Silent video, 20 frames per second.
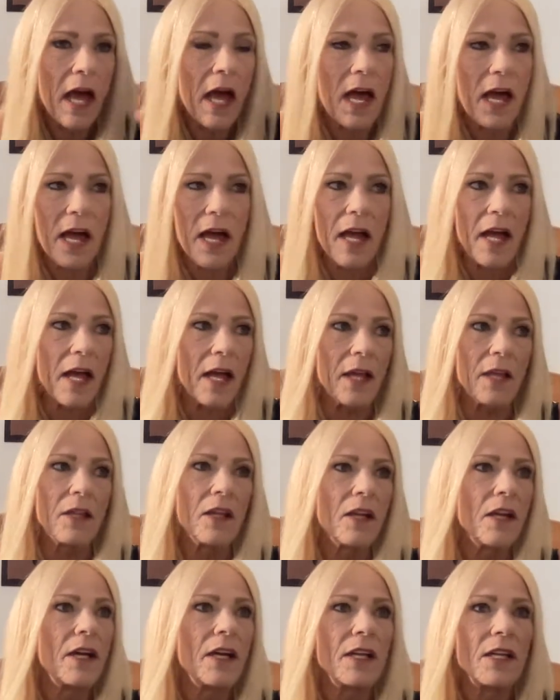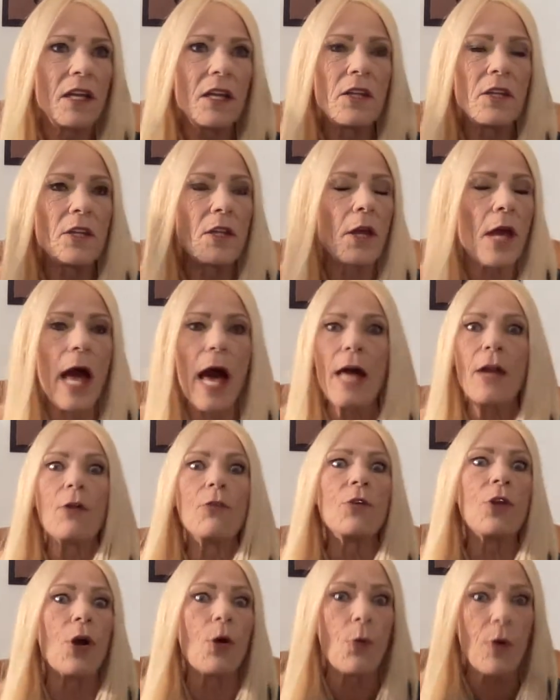I
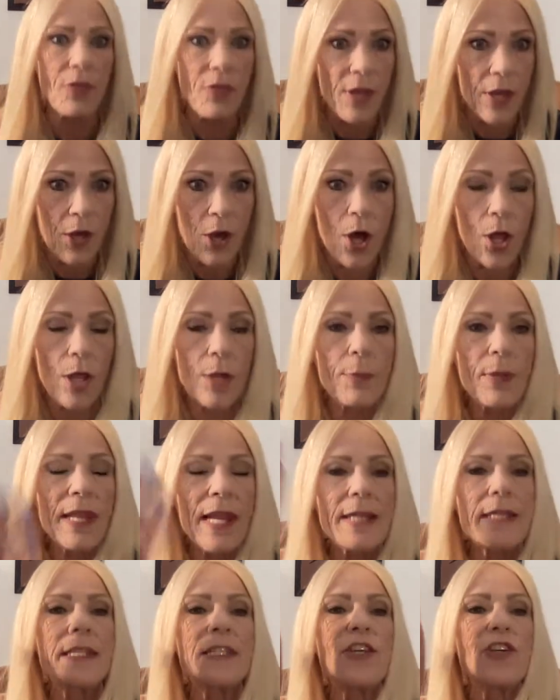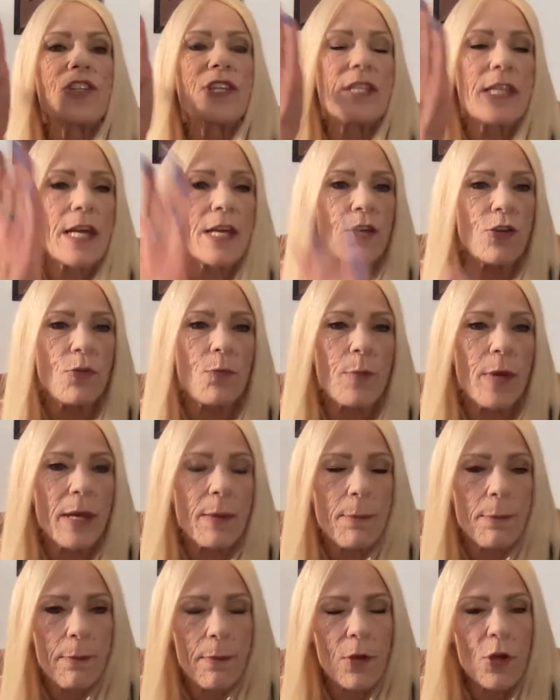don't know what they call it. Let's just say
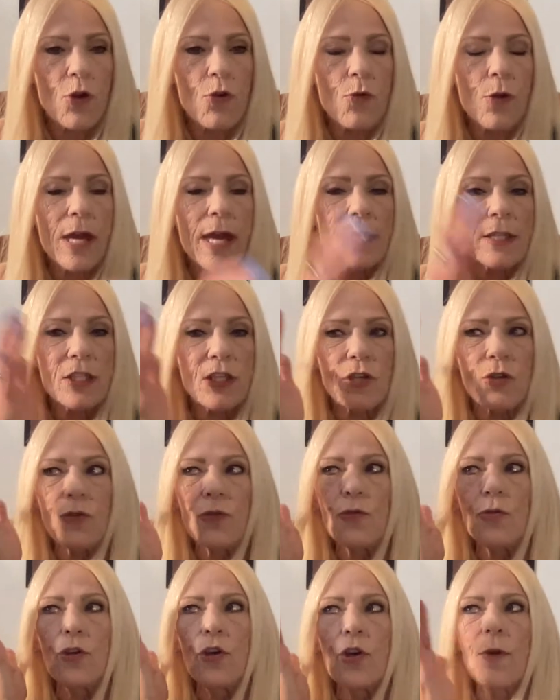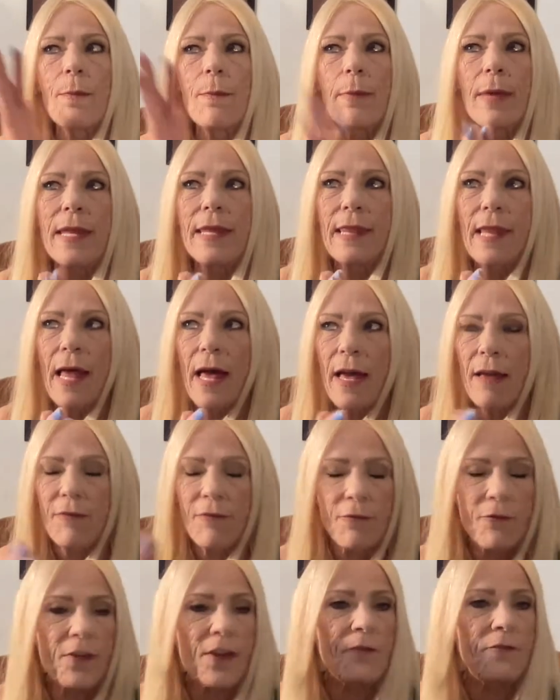you get to your
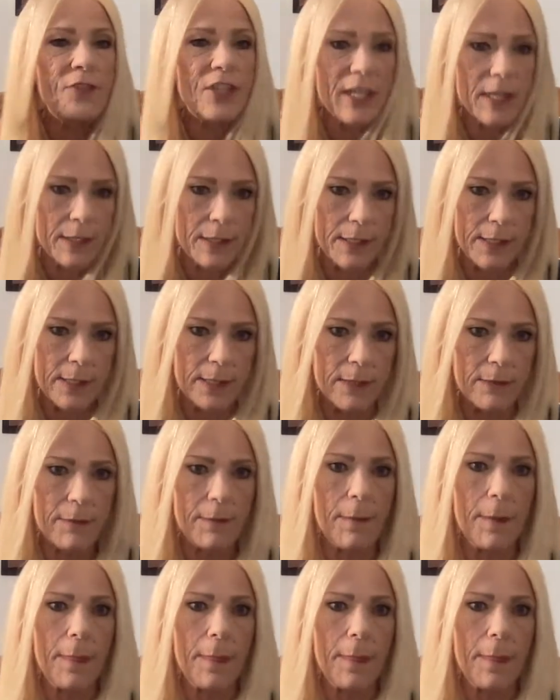midlife, 50s.